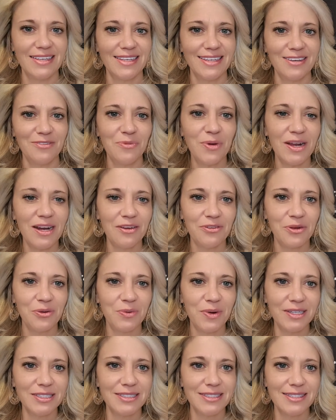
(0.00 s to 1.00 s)
What other
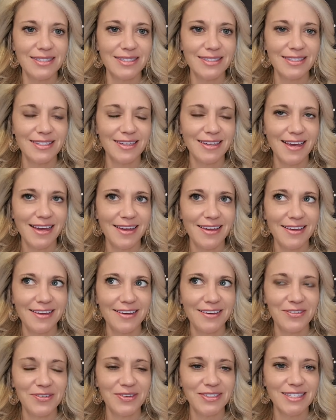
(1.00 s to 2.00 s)
ones
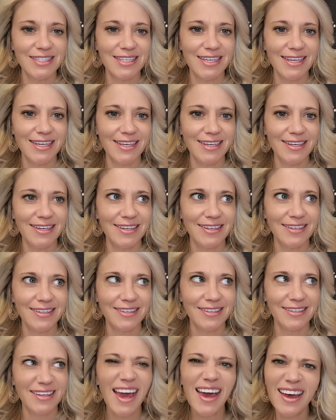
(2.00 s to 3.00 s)
was he?
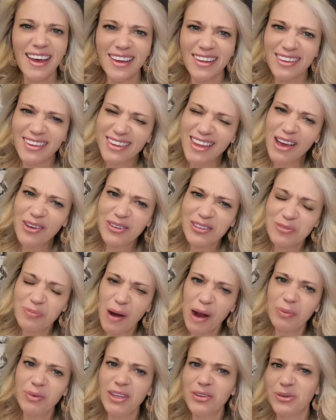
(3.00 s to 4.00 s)
Yeah, that was
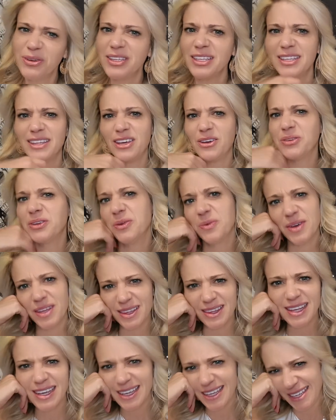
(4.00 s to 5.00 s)
probably really the only
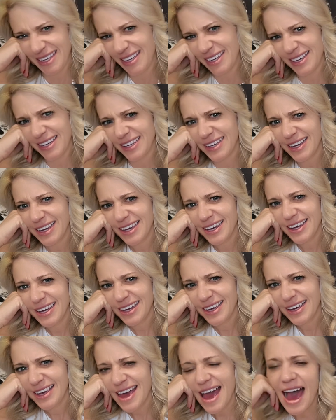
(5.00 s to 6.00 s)
one that he
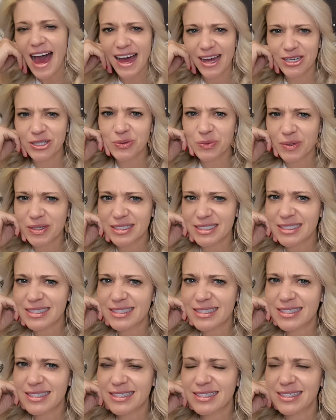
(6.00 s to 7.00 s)
had
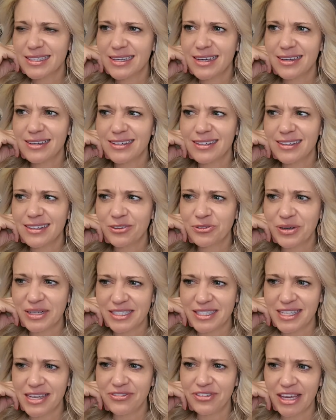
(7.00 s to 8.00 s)
was
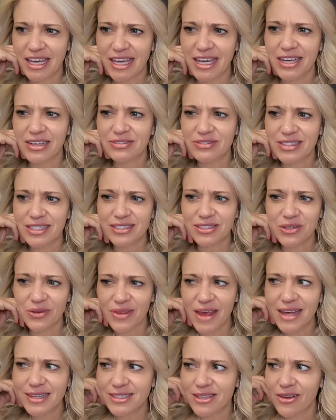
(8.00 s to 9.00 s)
receiving gifts. And so
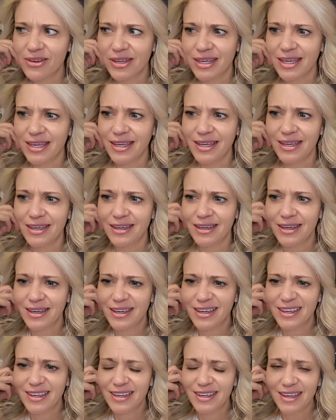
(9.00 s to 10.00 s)
that's all he
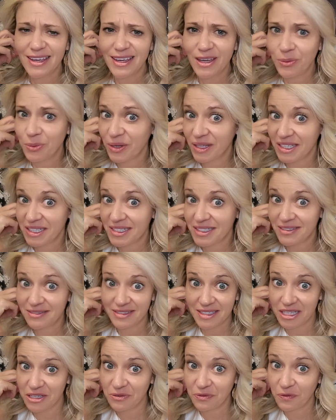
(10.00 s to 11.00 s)
really
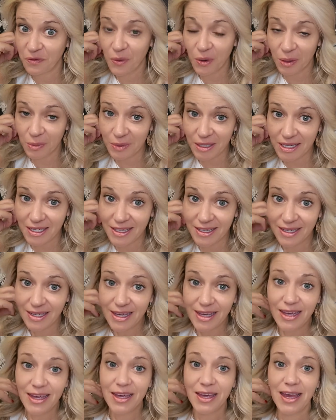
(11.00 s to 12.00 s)
did for me.
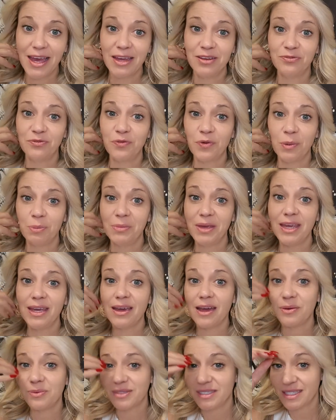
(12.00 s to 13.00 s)
And for me,
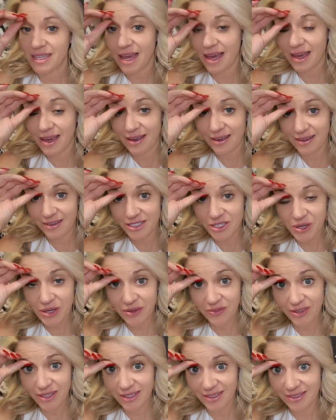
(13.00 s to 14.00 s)
I was like, do you
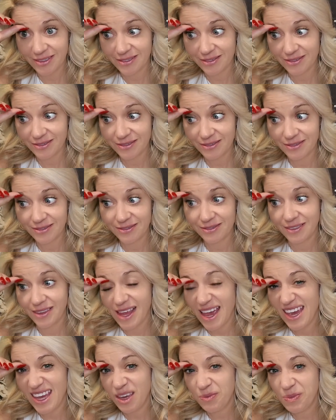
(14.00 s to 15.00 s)
even
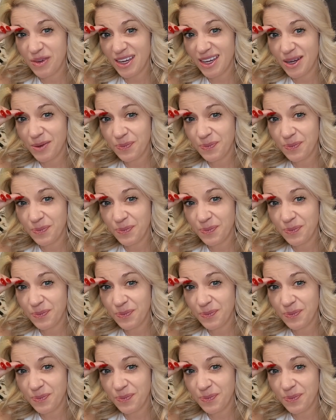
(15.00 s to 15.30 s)
like me?